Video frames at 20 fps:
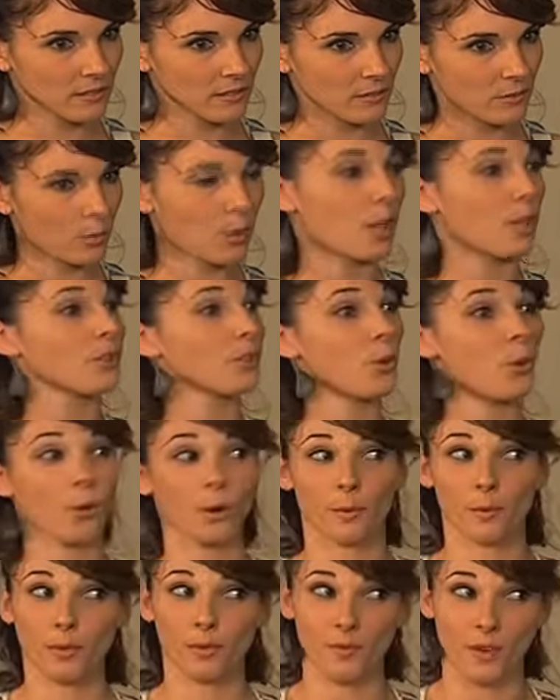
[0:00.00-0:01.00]
Went on tour
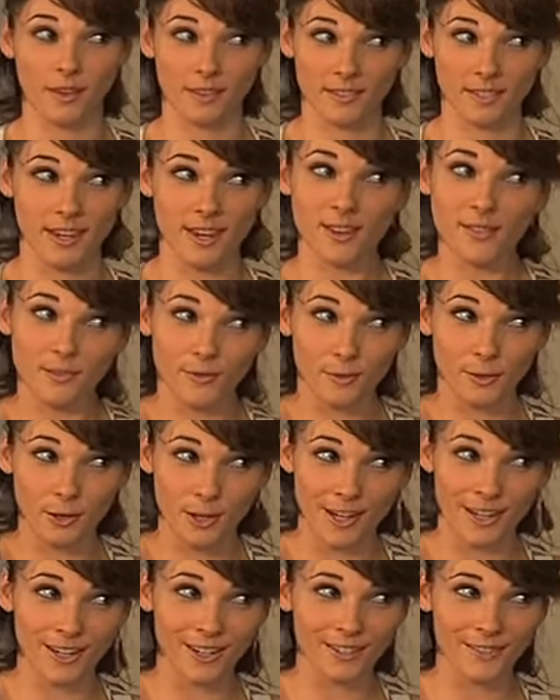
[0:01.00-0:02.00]
with Fosse for a
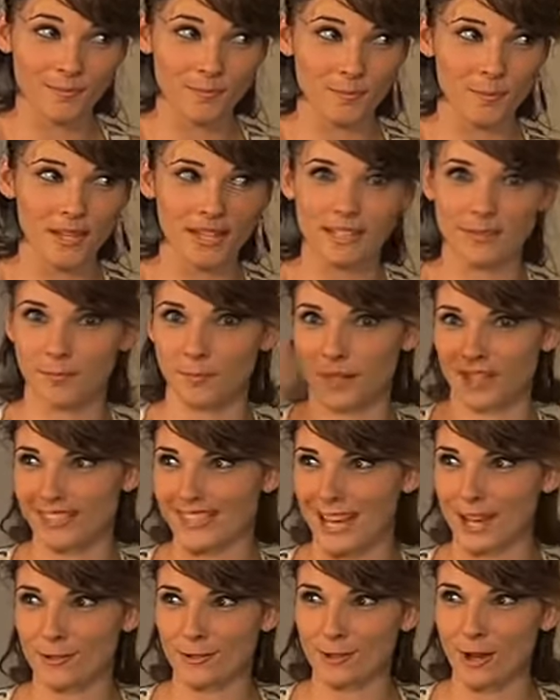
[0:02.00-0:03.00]
year. Big
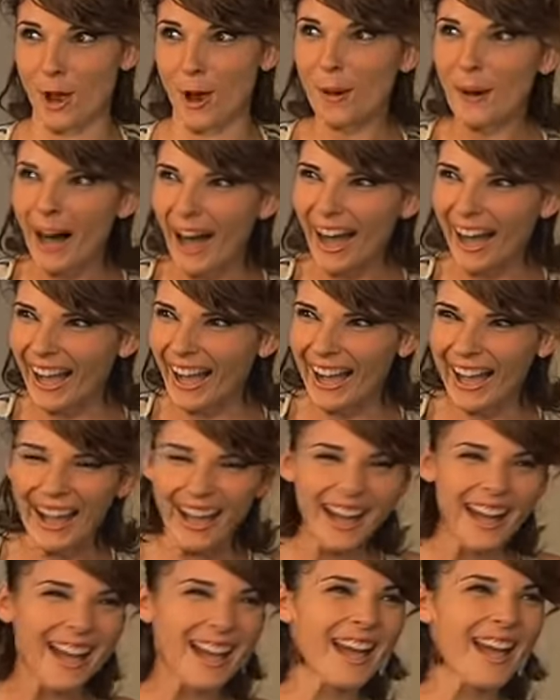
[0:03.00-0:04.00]
dance show.
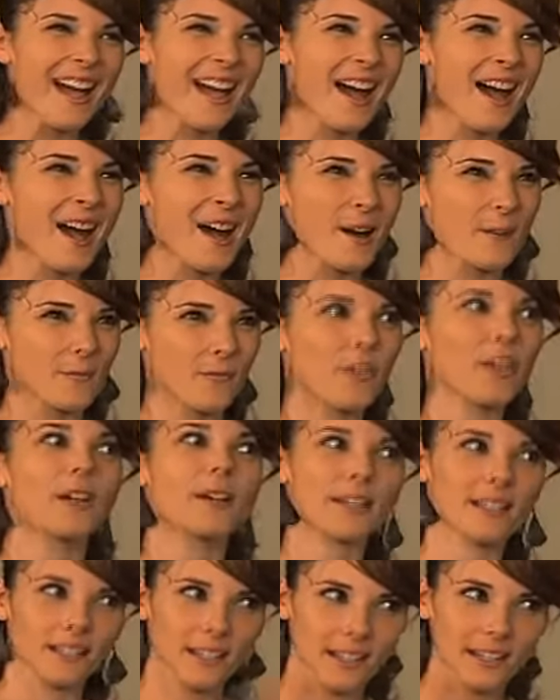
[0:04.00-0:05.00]

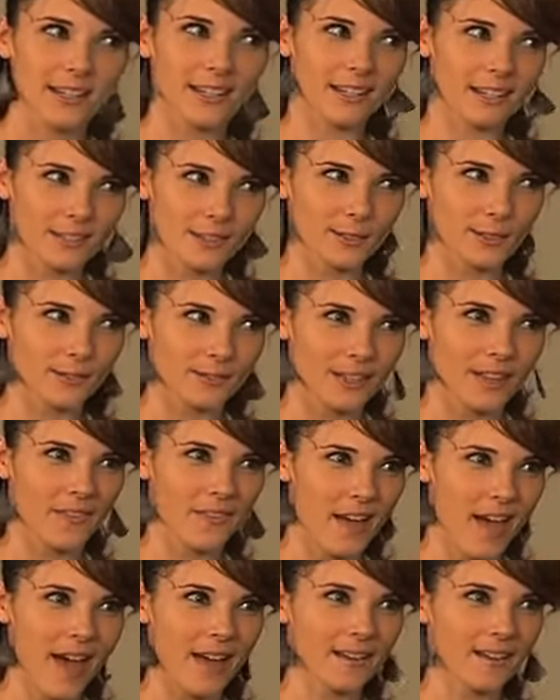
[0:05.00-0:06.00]
Very lucky to have done
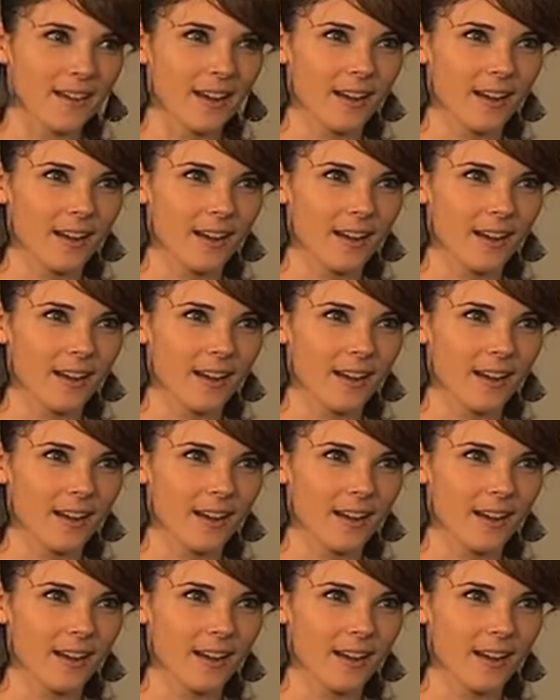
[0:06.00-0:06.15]
that.